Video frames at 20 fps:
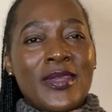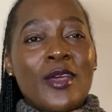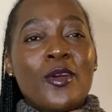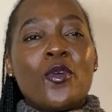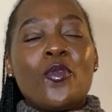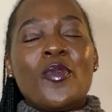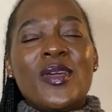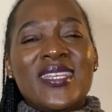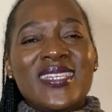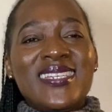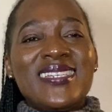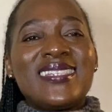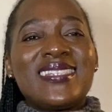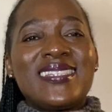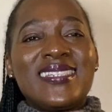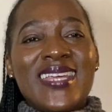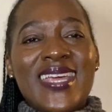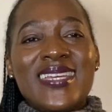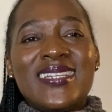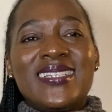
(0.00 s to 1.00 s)
which is
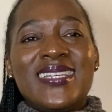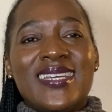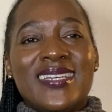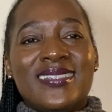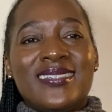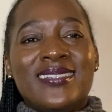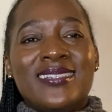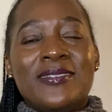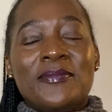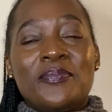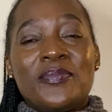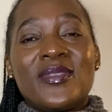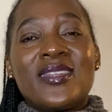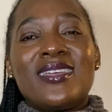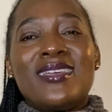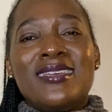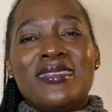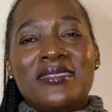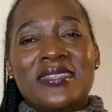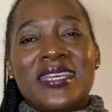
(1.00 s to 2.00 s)
stated
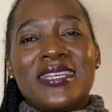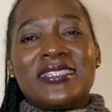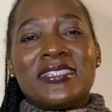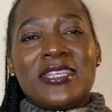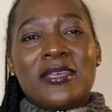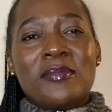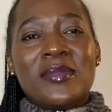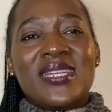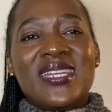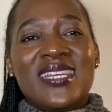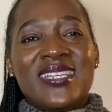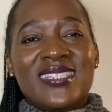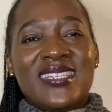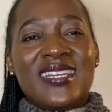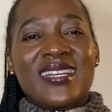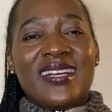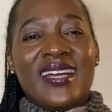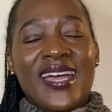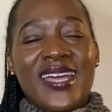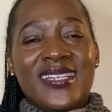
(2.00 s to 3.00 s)
in the
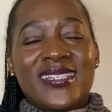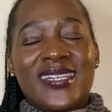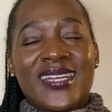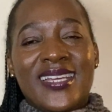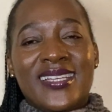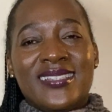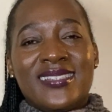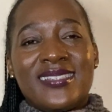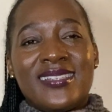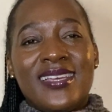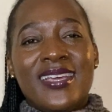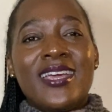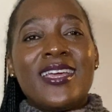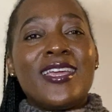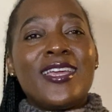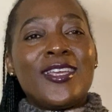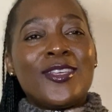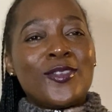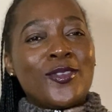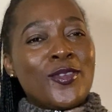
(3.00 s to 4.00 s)
examination guidelines.
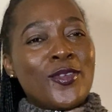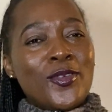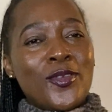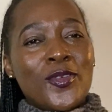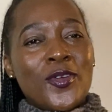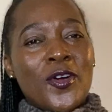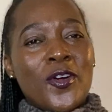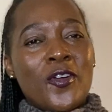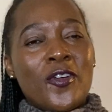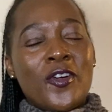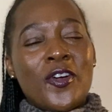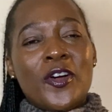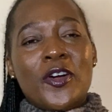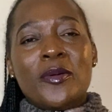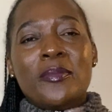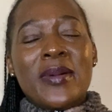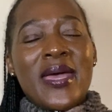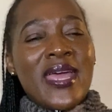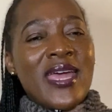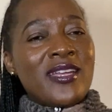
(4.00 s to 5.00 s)
As usual,
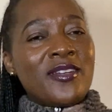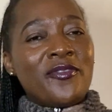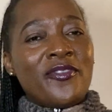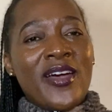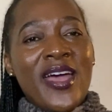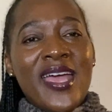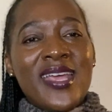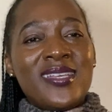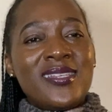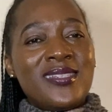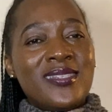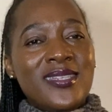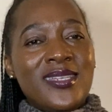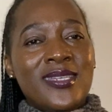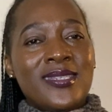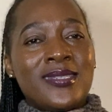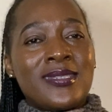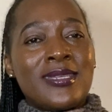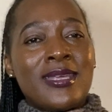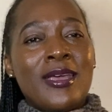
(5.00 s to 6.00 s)
my advice
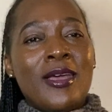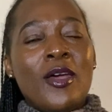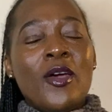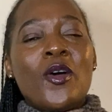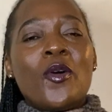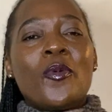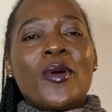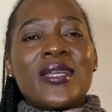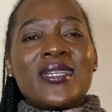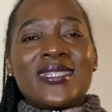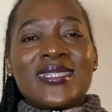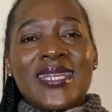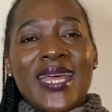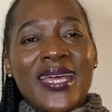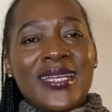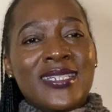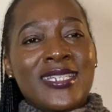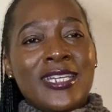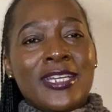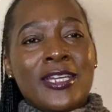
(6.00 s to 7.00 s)
is, when
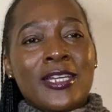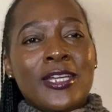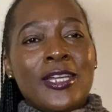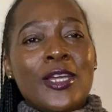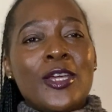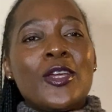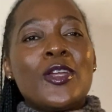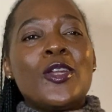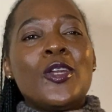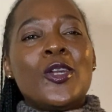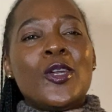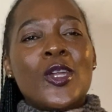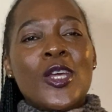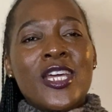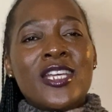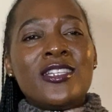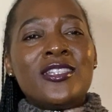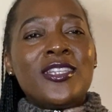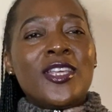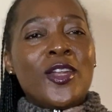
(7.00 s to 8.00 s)
studying,
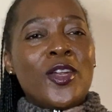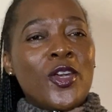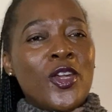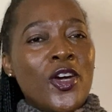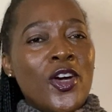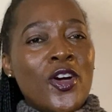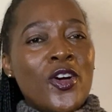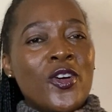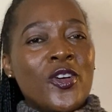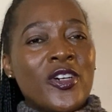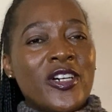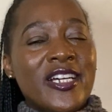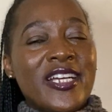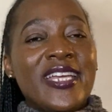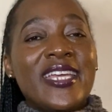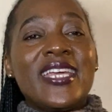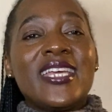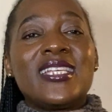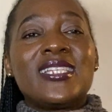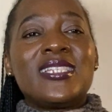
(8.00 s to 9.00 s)
learn the law
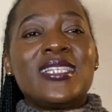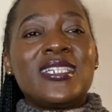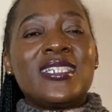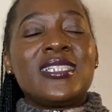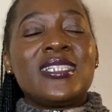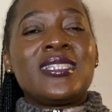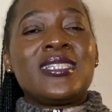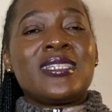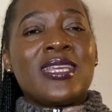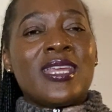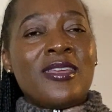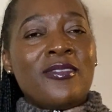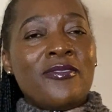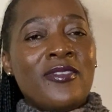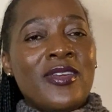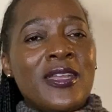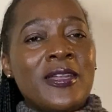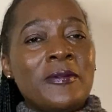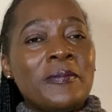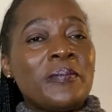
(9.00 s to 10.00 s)
as it is
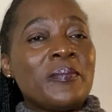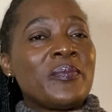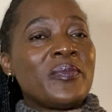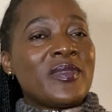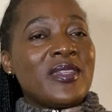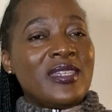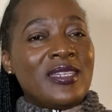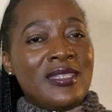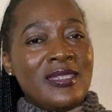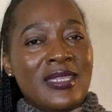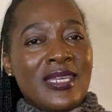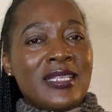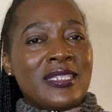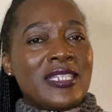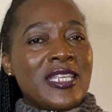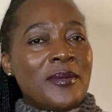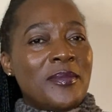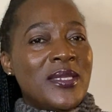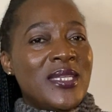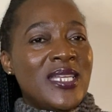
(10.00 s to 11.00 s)
given in the
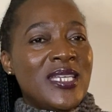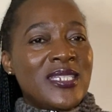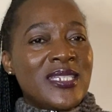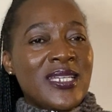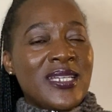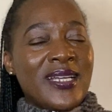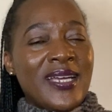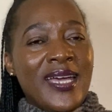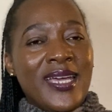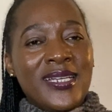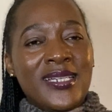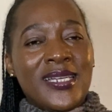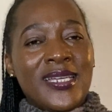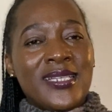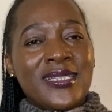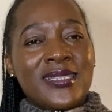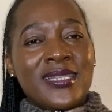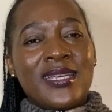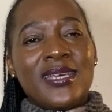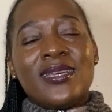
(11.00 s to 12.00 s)
examination
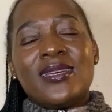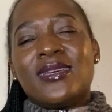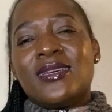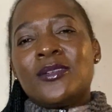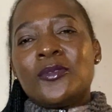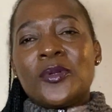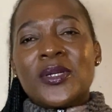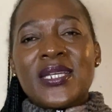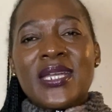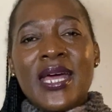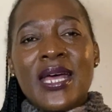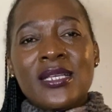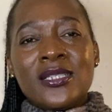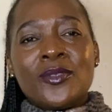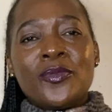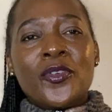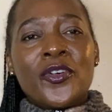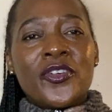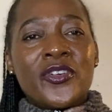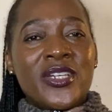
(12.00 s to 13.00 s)
guidelines, and when asked
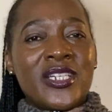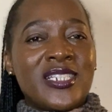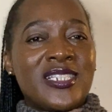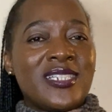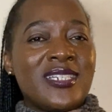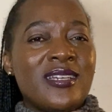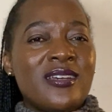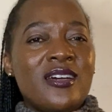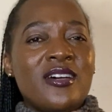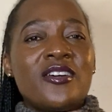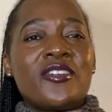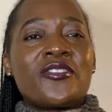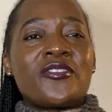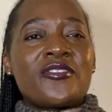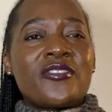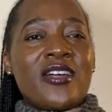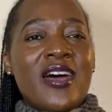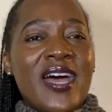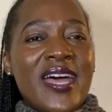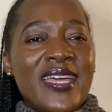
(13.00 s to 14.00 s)
for it,
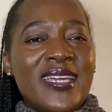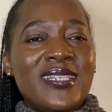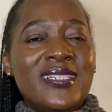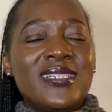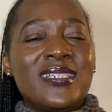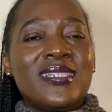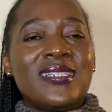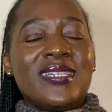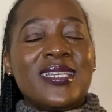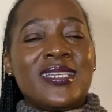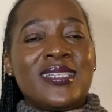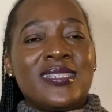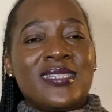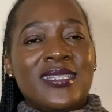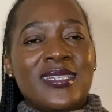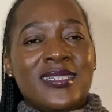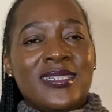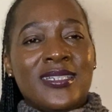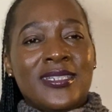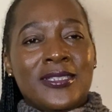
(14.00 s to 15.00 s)
write it as
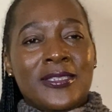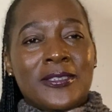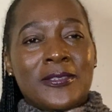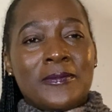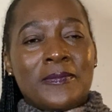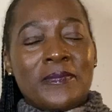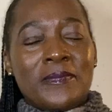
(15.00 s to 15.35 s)
it is.